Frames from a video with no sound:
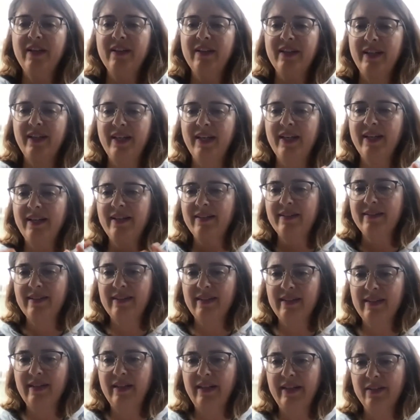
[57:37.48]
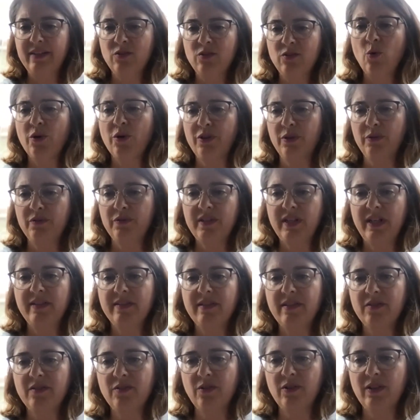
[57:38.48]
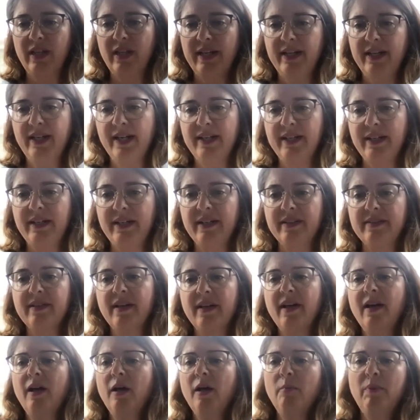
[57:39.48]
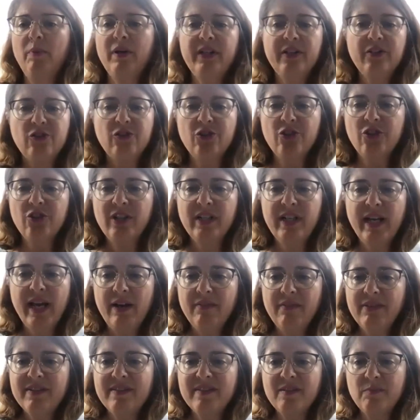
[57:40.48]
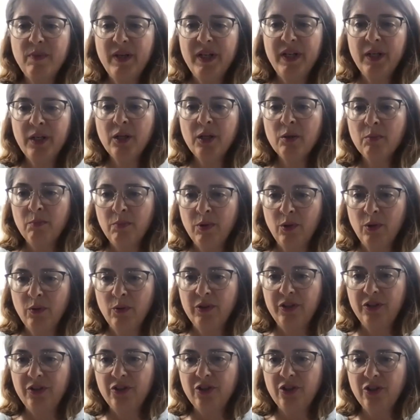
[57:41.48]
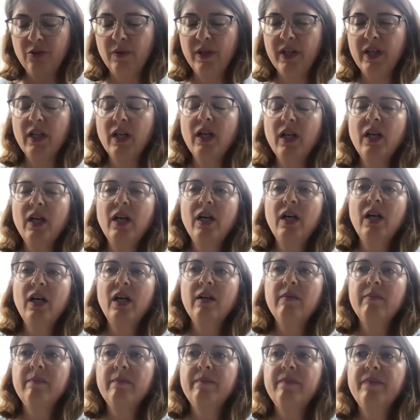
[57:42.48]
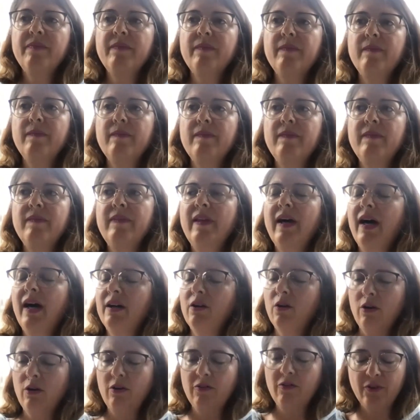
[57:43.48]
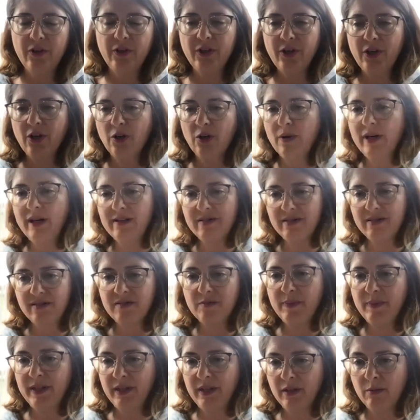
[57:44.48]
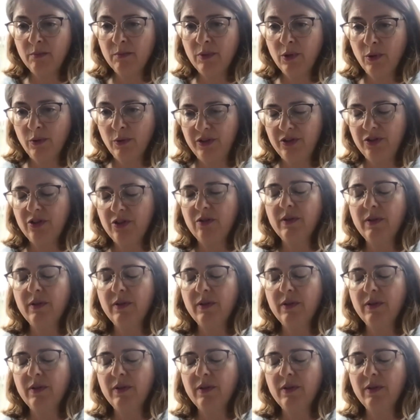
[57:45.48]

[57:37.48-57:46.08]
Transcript: feeling is orthostasis or lightheadedness, but it shouldn't have a spin component to it. Not all vertigo has a spin component